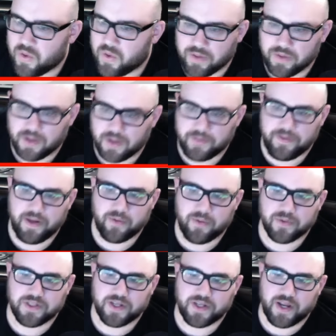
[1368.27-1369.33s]
I think it
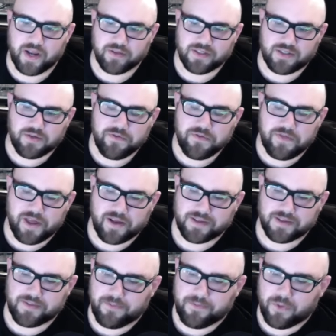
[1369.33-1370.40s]
was announced
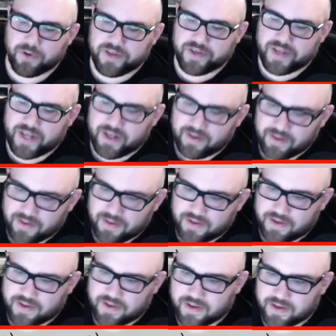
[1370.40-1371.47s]
2014,
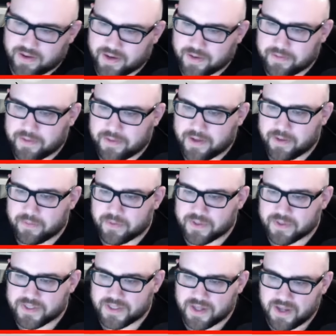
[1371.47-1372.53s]
and I think it
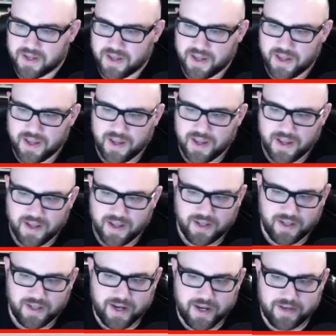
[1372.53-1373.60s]
was
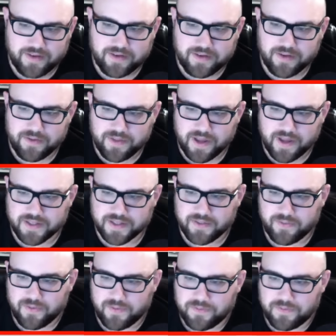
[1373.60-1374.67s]
late
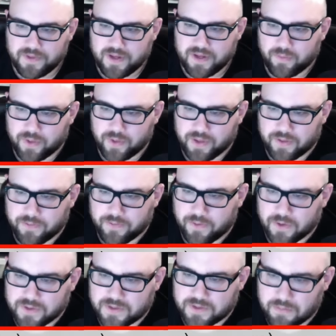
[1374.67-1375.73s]
2015 when the
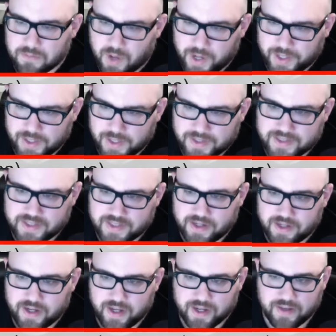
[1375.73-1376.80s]
first models
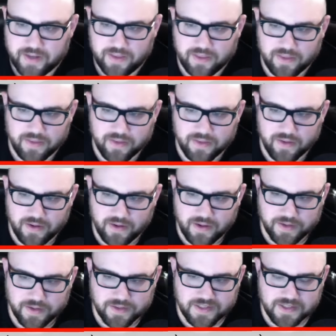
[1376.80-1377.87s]
hit
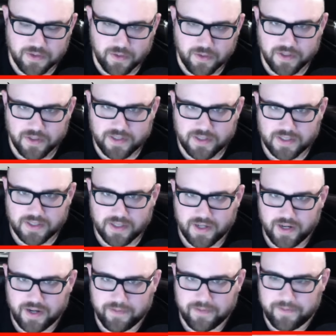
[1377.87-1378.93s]
the stores.
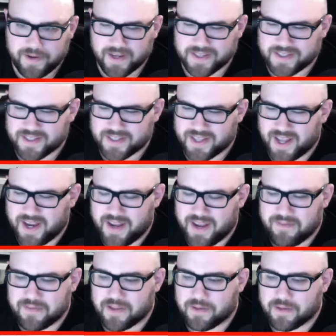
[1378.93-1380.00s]
And I think it's not
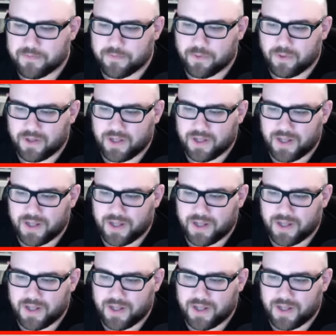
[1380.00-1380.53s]
even their full